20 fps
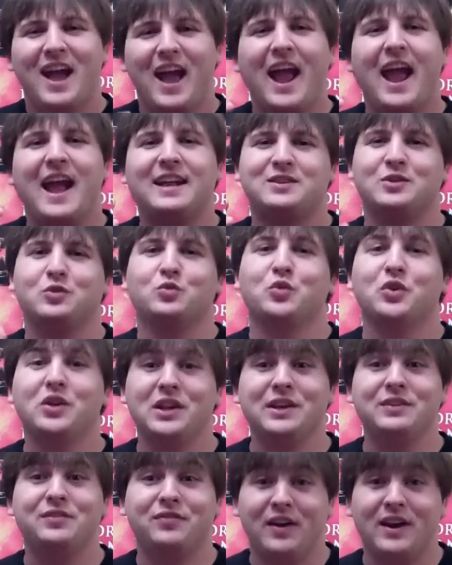It's a
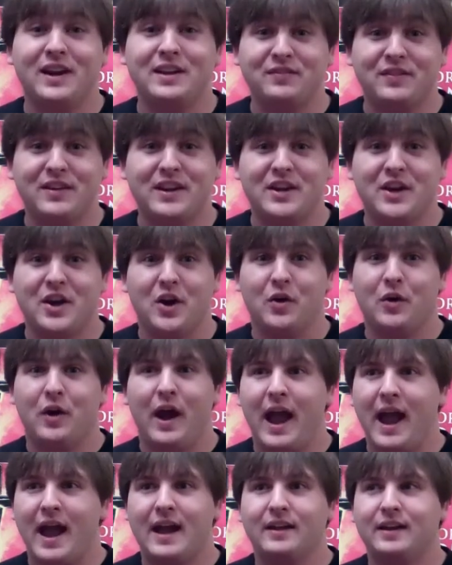really funny video,
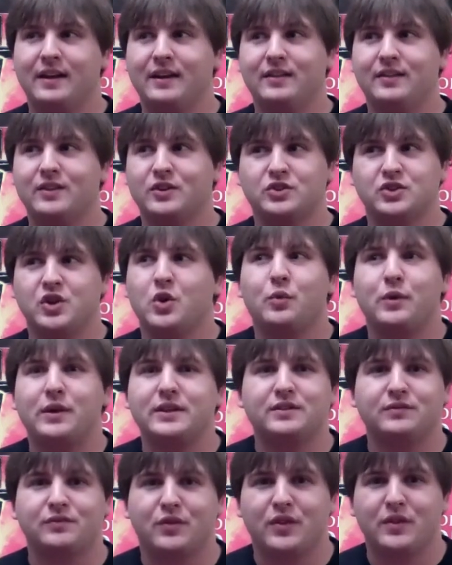and there's no
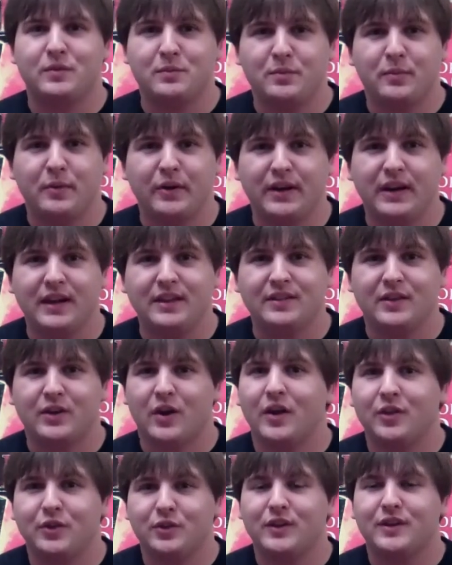reason for them to put it in there
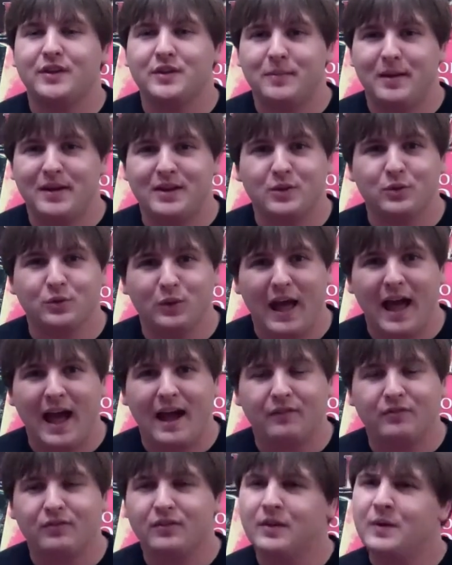other than to make you
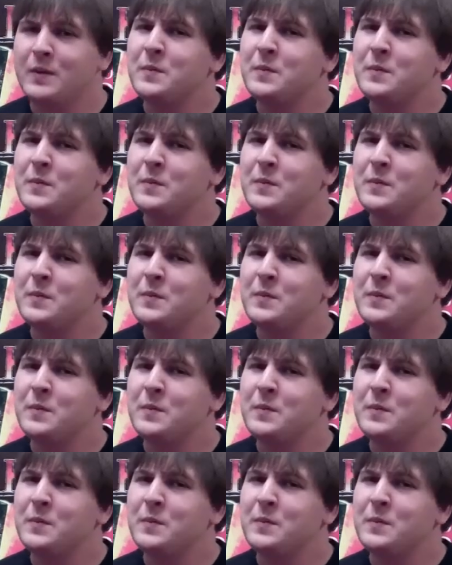laugh.